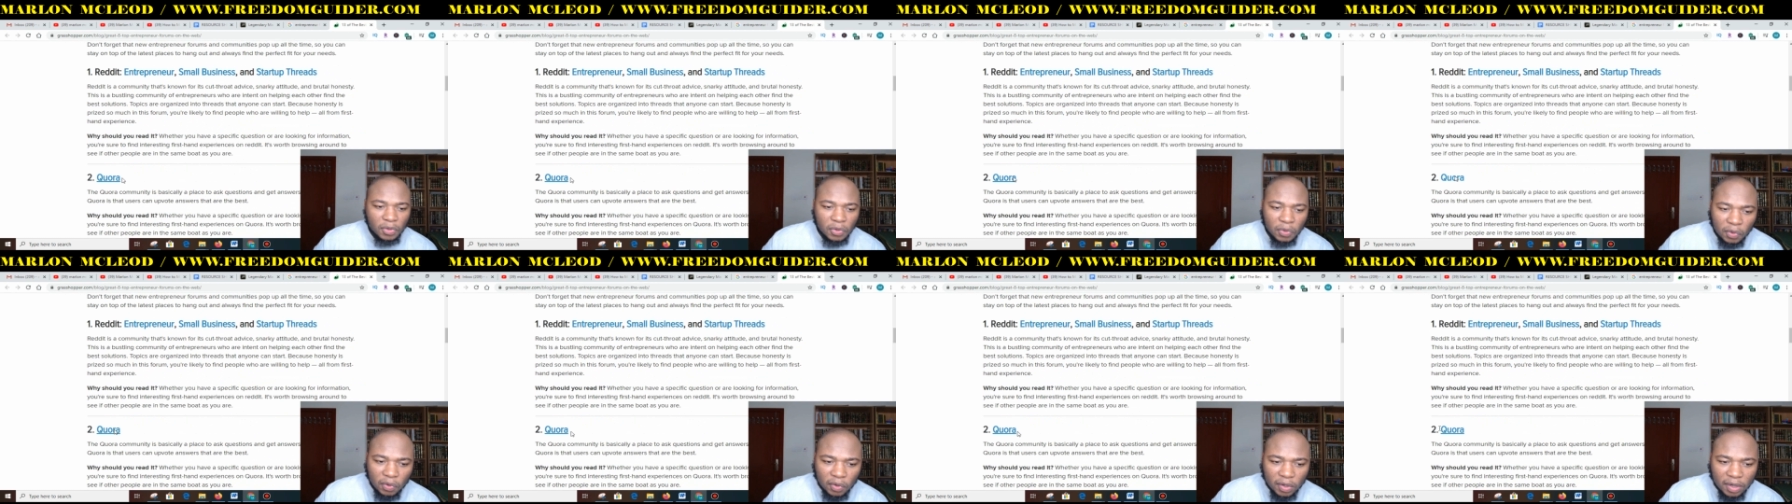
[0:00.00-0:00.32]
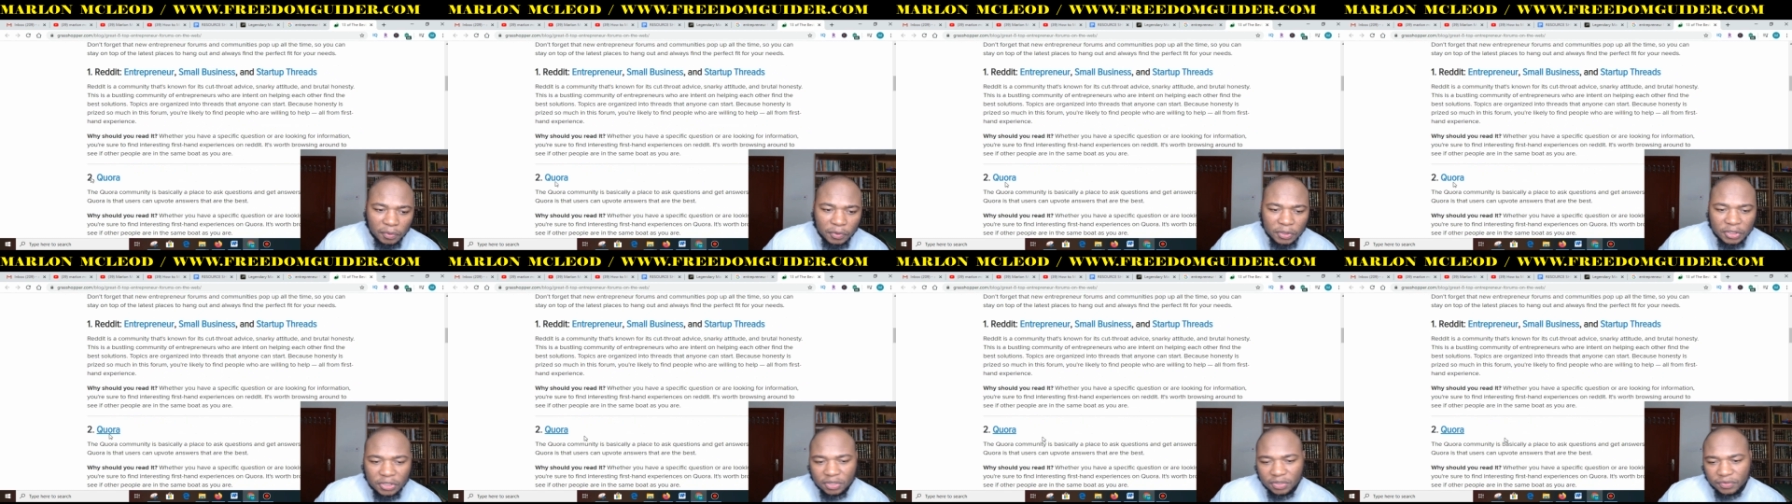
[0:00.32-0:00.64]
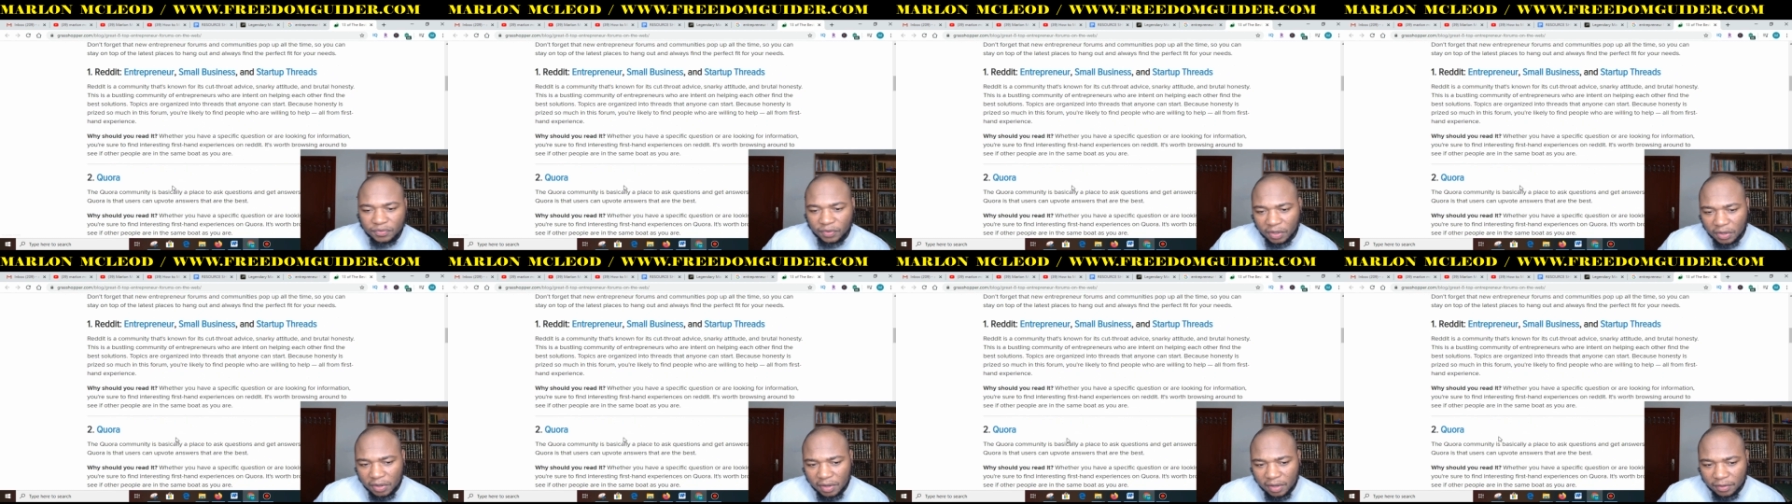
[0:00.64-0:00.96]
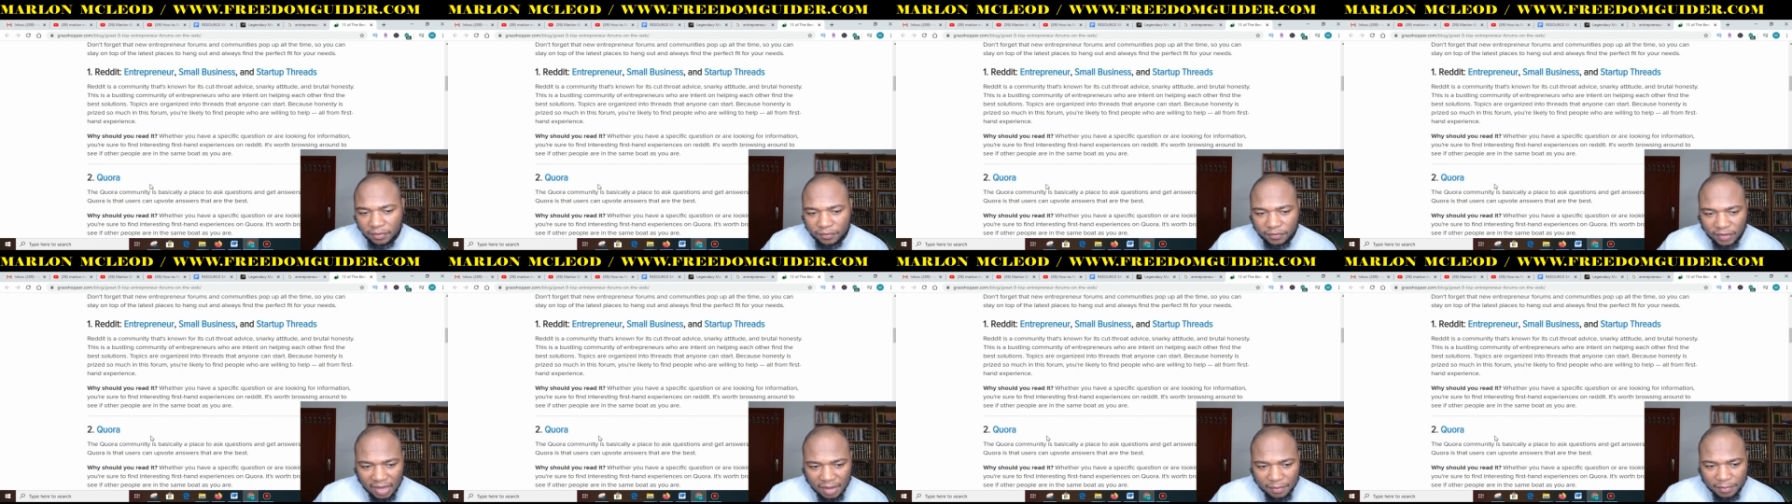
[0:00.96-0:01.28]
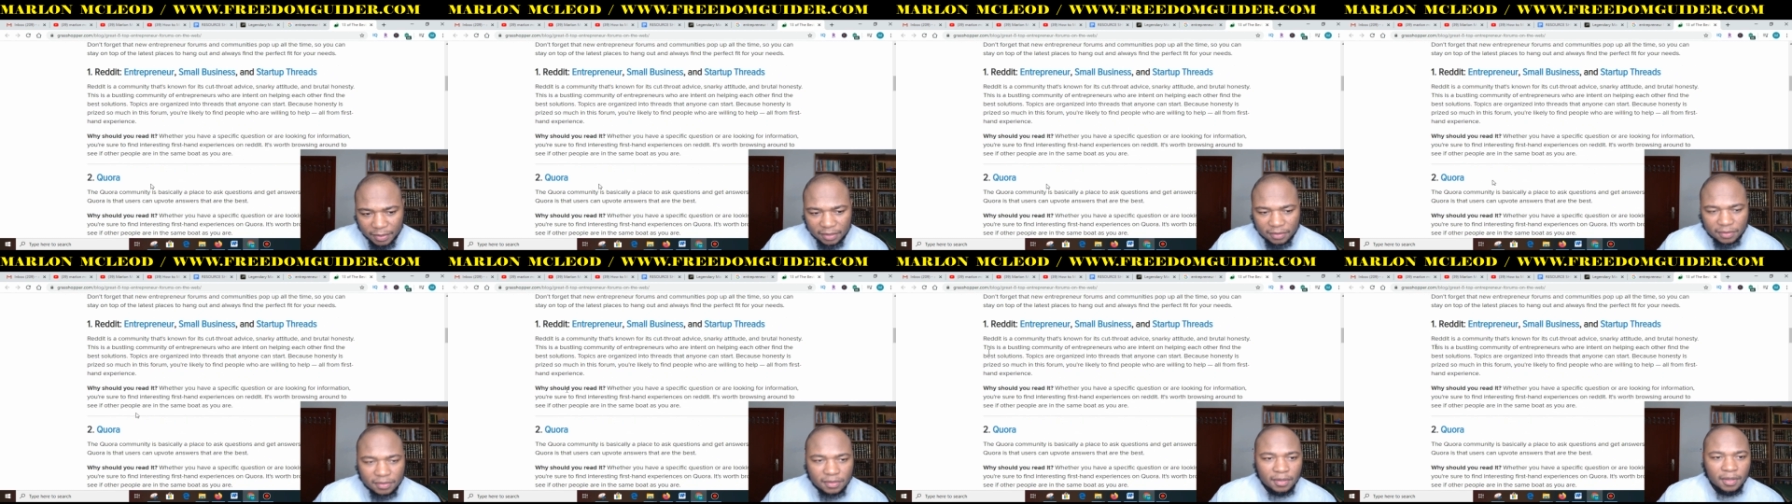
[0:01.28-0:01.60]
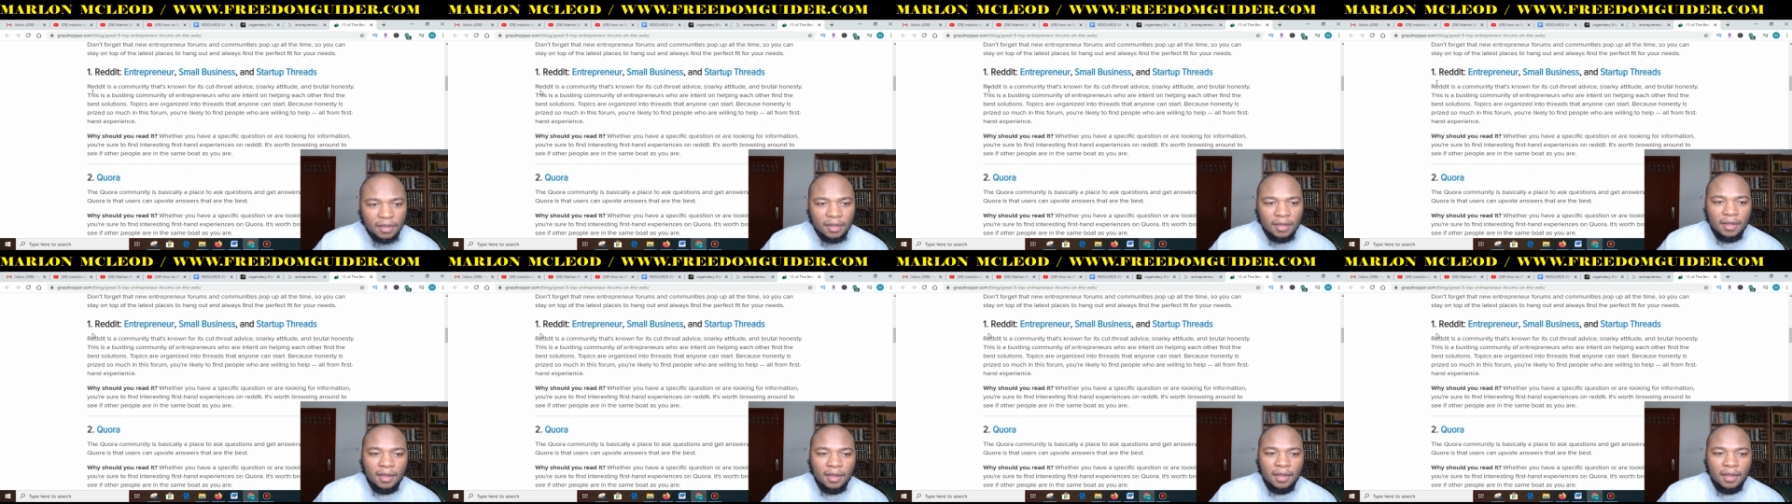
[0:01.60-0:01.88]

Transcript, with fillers: Quora, which is very famous,